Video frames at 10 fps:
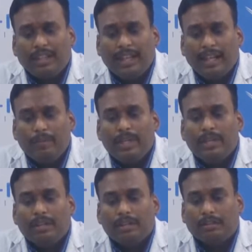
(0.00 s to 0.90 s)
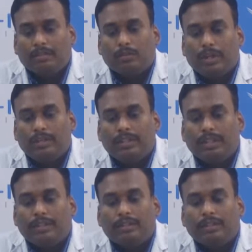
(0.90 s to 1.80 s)
help in what do you
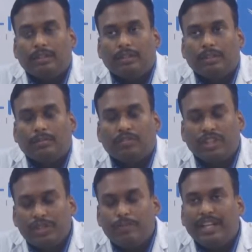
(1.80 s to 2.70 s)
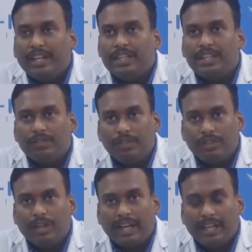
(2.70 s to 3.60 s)
say, the first medications which
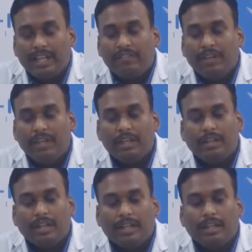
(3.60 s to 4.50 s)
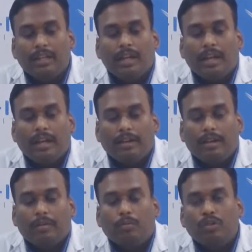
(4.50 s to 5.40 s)
were identified and tried, and
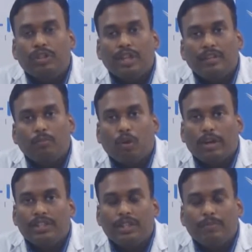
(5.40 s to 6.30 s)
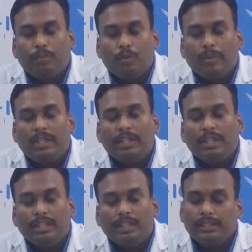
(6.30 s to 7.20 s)
most have modest improvement
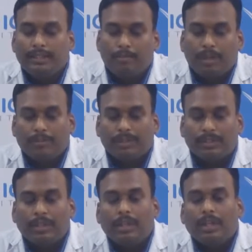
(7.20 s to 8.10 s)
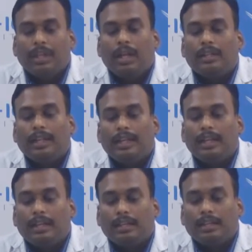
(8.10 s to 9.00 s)
in the symptoms. They
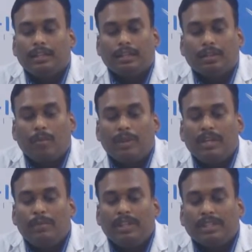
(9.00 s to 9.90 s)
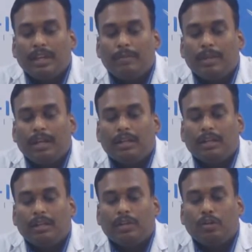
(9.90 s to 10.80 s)
are commonly prescribed
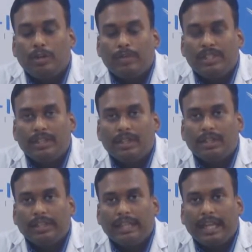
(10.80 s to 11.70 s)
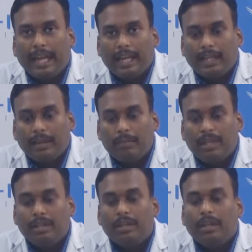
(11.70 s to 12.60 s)
are donepezil,
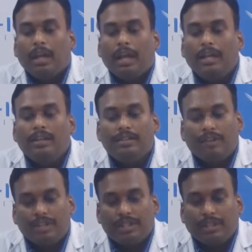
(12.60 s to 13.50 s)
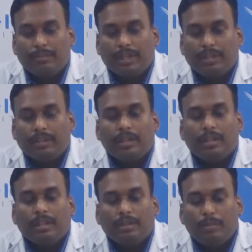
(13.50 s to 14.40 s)
galantamine, and rivastigmine.
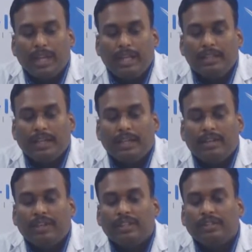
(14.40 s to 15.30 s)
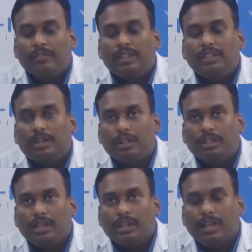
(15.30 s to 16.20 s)
The main side effects of these
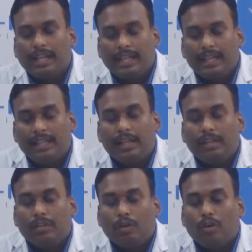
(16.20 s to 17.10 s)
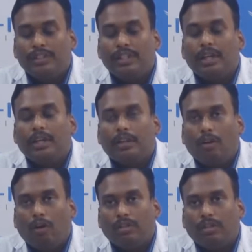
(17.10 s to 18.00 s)
drugs are diarrhea, nausea,
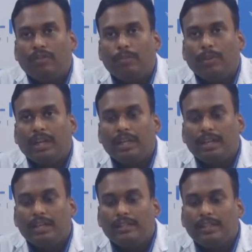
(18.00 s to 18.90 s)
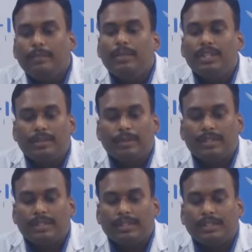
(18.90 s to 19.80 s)
loss of appetite, and sleep
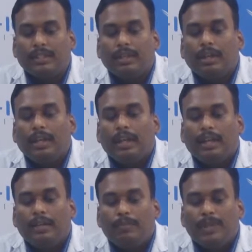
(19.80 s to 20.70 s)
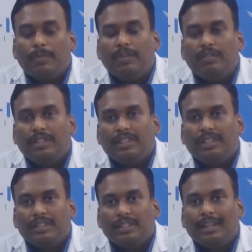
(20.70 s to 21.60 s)
disturbances. In people with
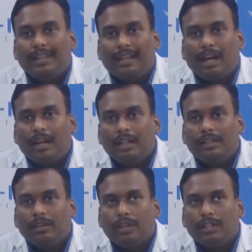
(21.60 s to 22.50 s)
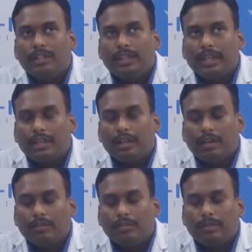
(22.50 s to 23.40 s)
certain heart disorders, they can
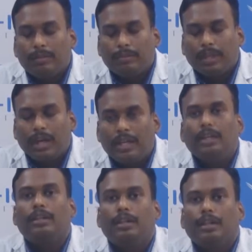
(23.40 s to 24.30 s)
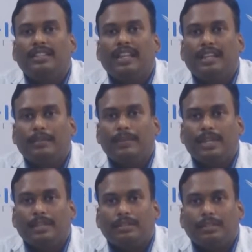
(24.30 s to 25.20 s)
have cardiac
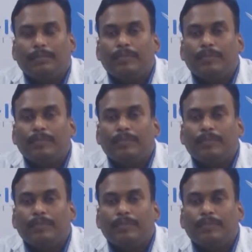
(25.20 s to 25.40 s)
dysarrhythmias.